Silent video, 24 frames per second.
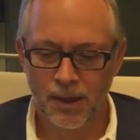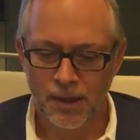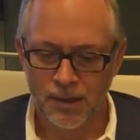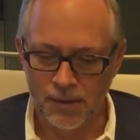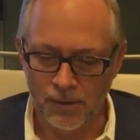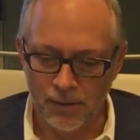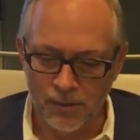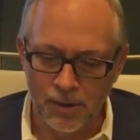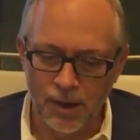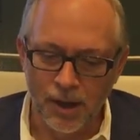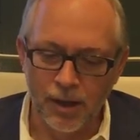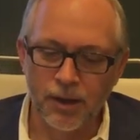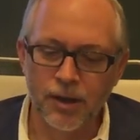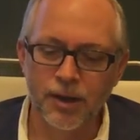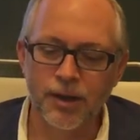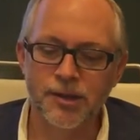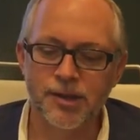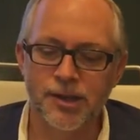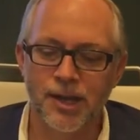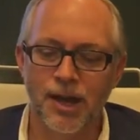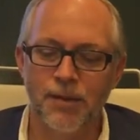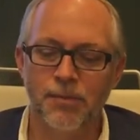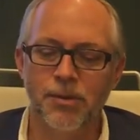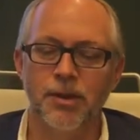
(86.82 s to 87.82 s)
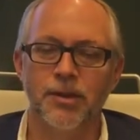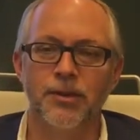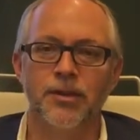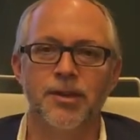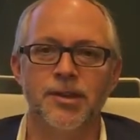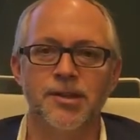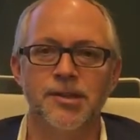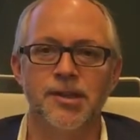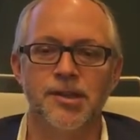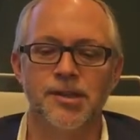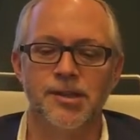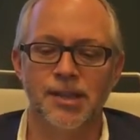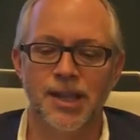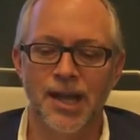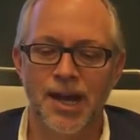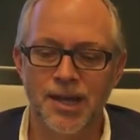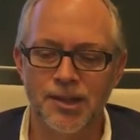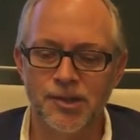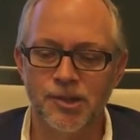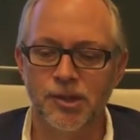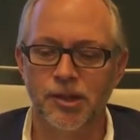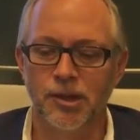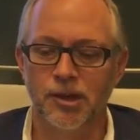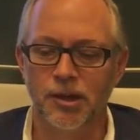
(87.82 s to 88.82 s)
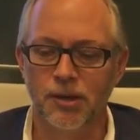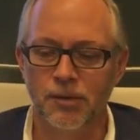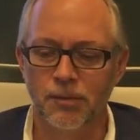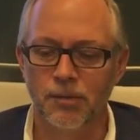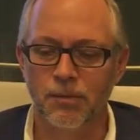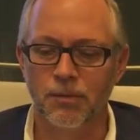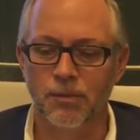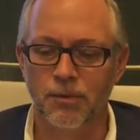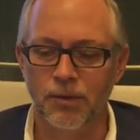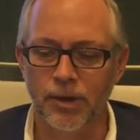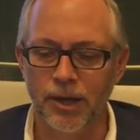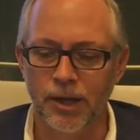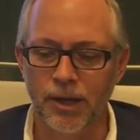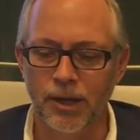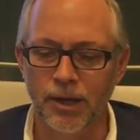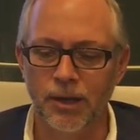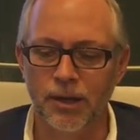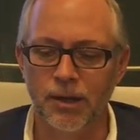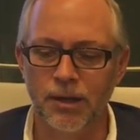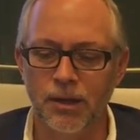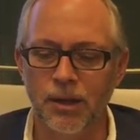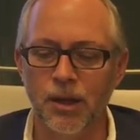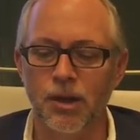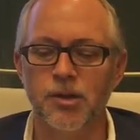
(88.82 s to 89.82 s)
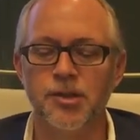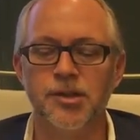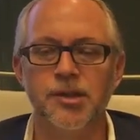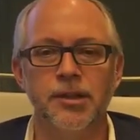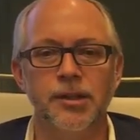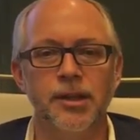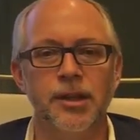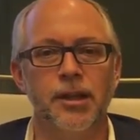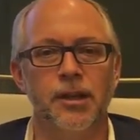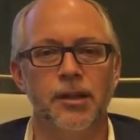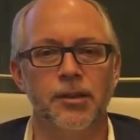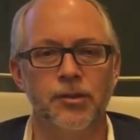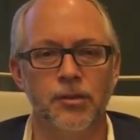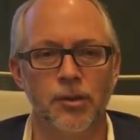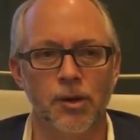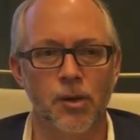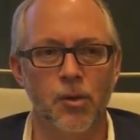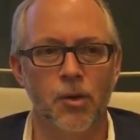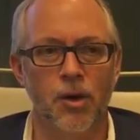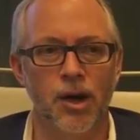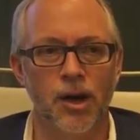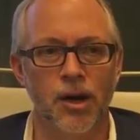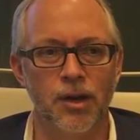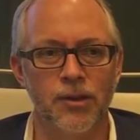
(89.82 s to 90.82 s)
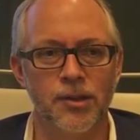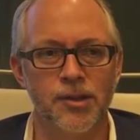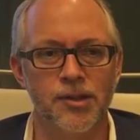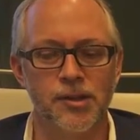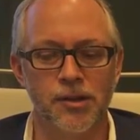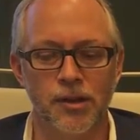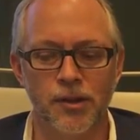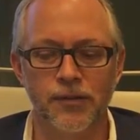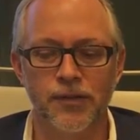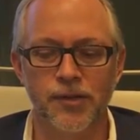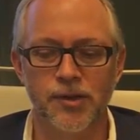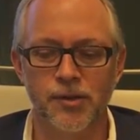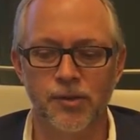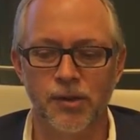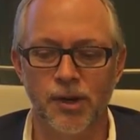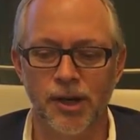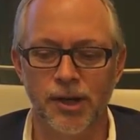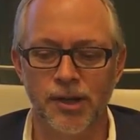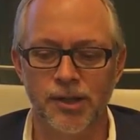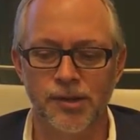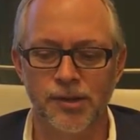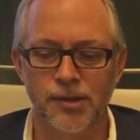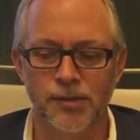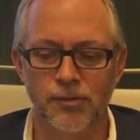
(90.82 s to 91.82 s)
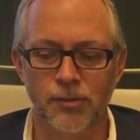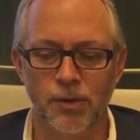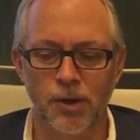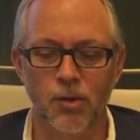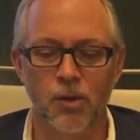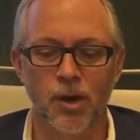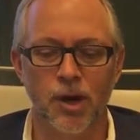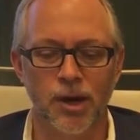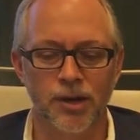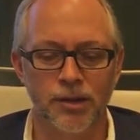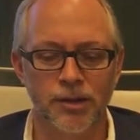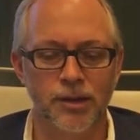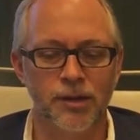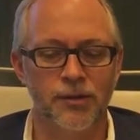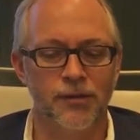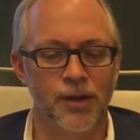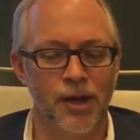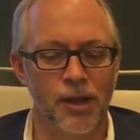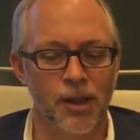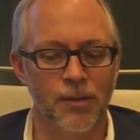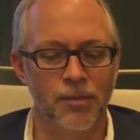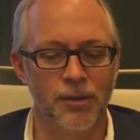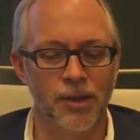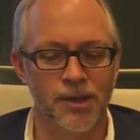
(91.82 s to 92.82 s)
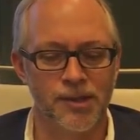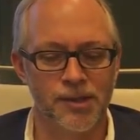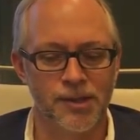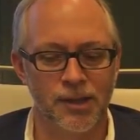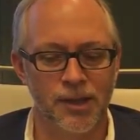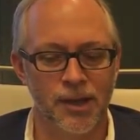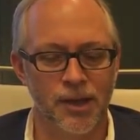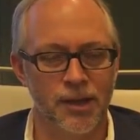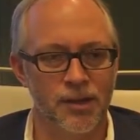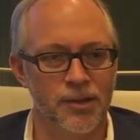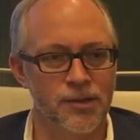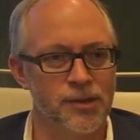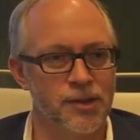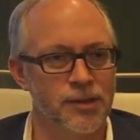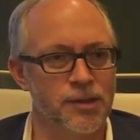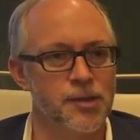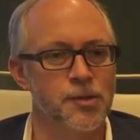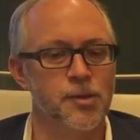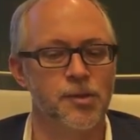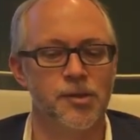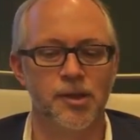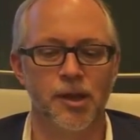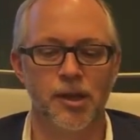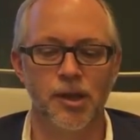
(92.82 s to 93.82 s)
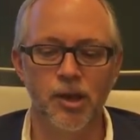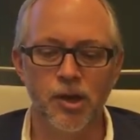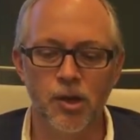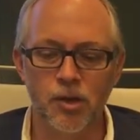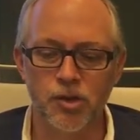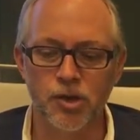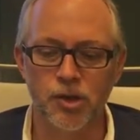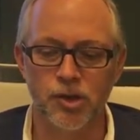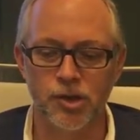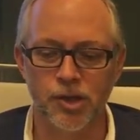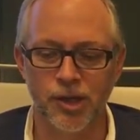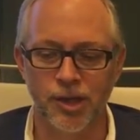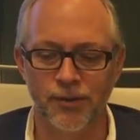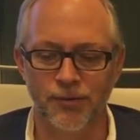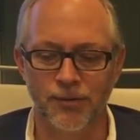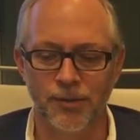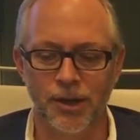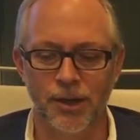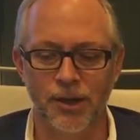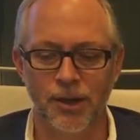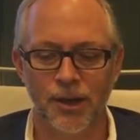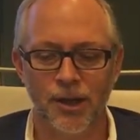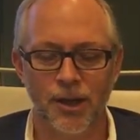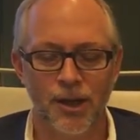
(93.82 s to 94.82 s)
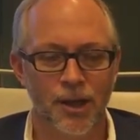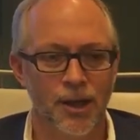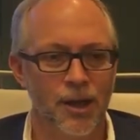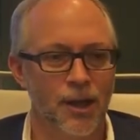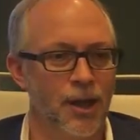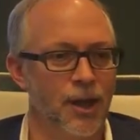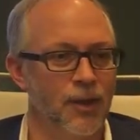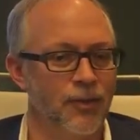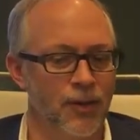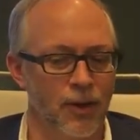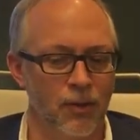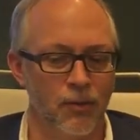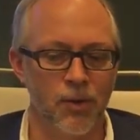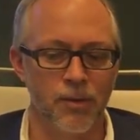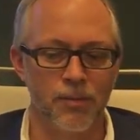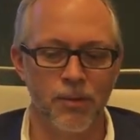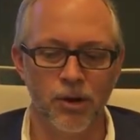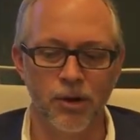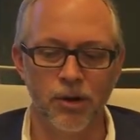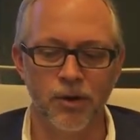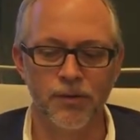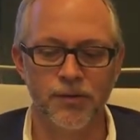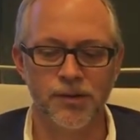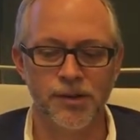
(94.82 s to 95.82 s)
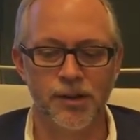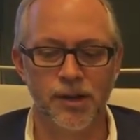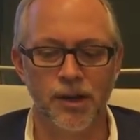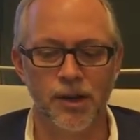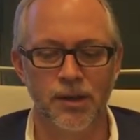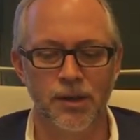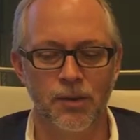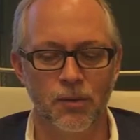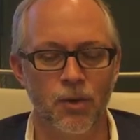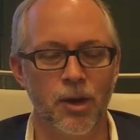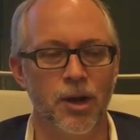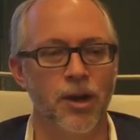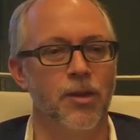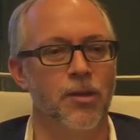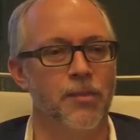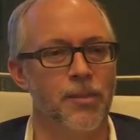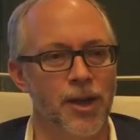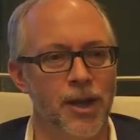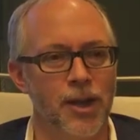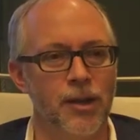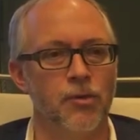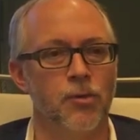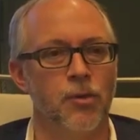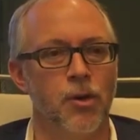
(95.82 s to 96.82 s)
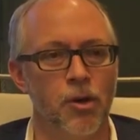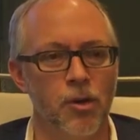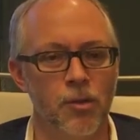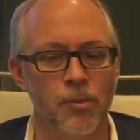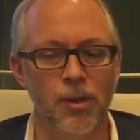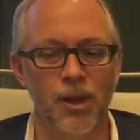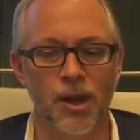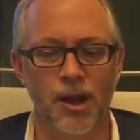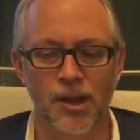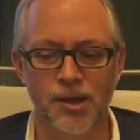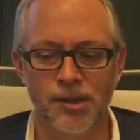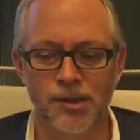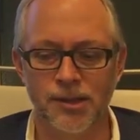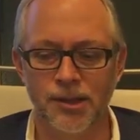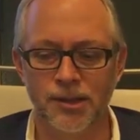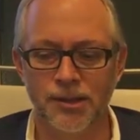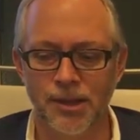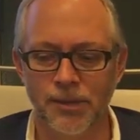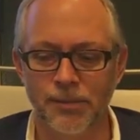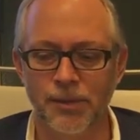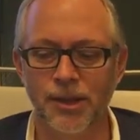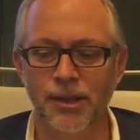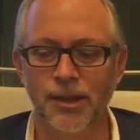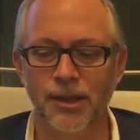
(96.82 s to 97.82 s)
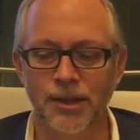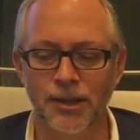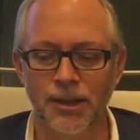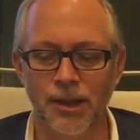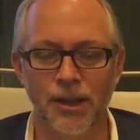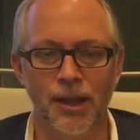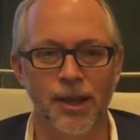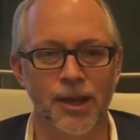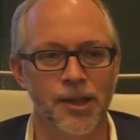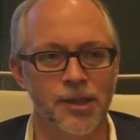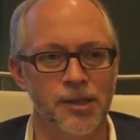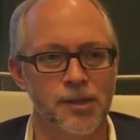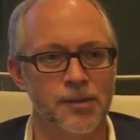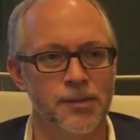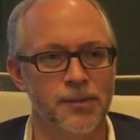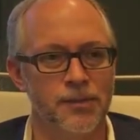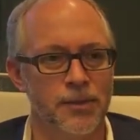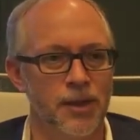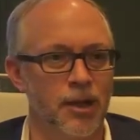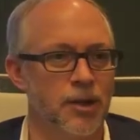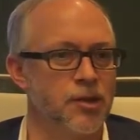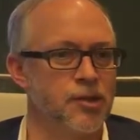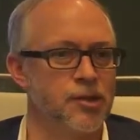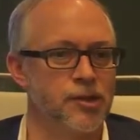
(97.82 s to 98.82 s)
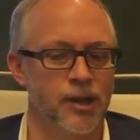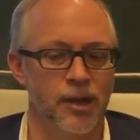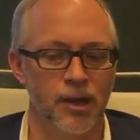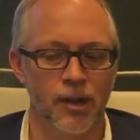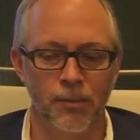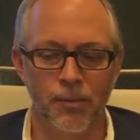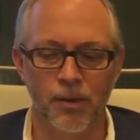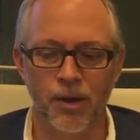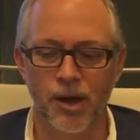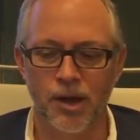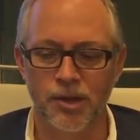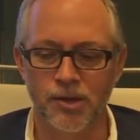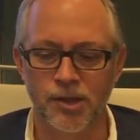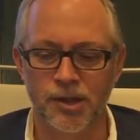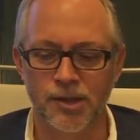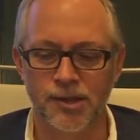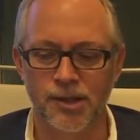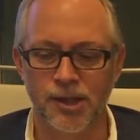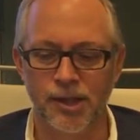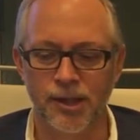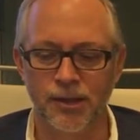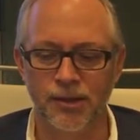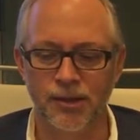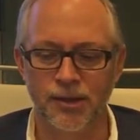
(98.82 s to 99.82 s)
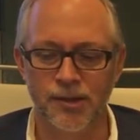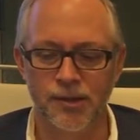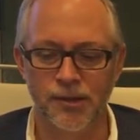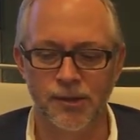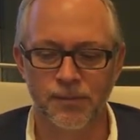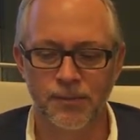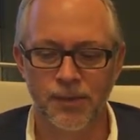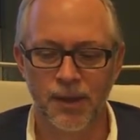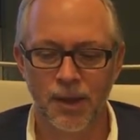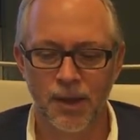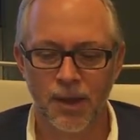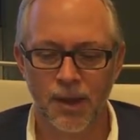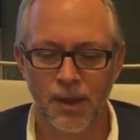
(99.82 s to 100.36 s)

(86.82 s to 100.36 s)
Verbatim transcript: So a good example of this is last year we closed the deal to acquire the surface rights required to develop Los Azules, And this was a huge achievement that removes one of the main roadblocks that typically delays large-scale projects like this.